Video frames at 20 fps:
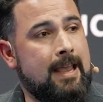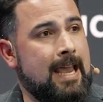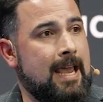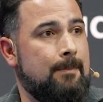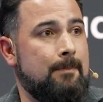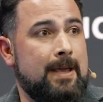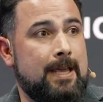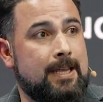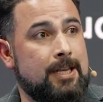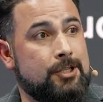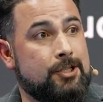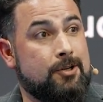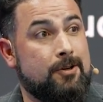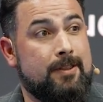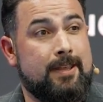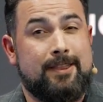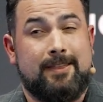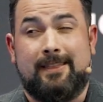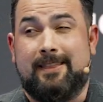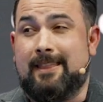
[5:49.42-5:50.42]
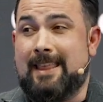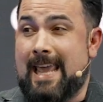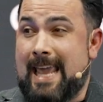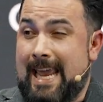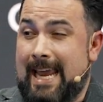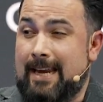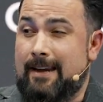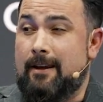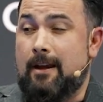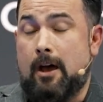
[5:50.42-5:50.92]
and making sure that
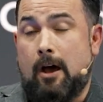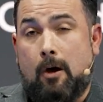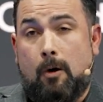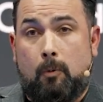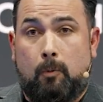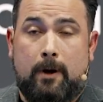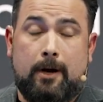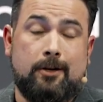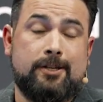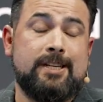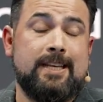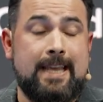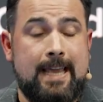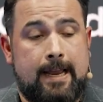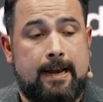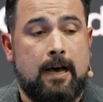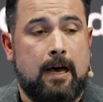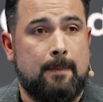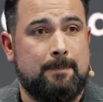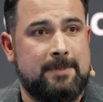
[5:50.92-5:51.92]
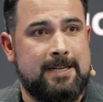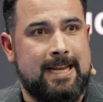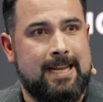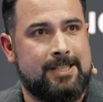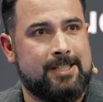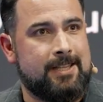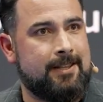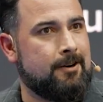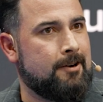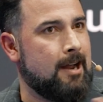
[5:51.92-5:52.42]
they know where to get
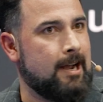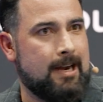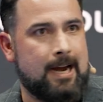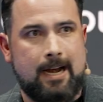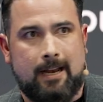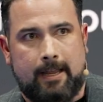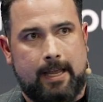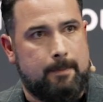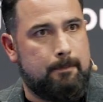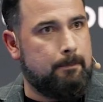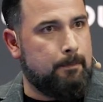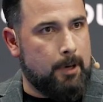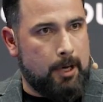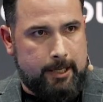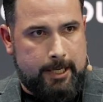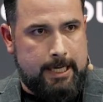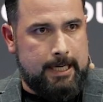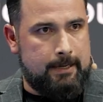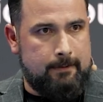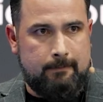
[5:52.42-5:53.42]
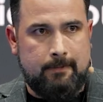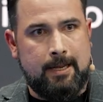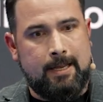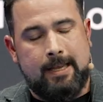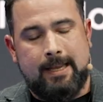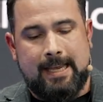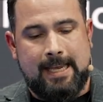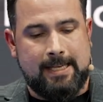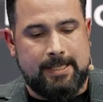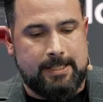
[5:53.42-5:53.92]
updates and they're not kind of like bugging
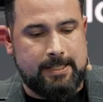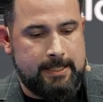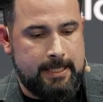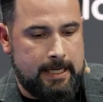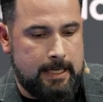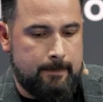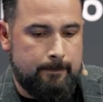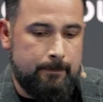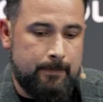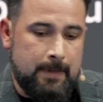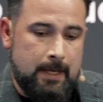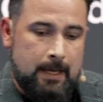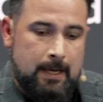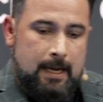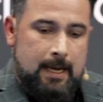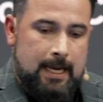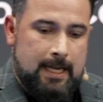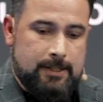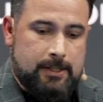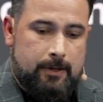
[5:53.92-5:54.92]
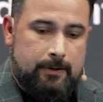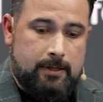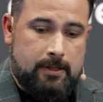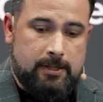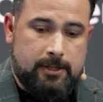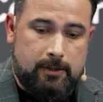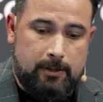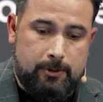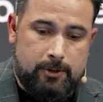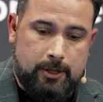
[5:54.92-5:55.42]
his team. And so the
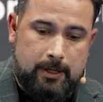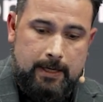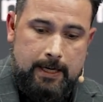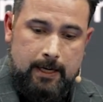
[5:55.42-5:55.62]
solution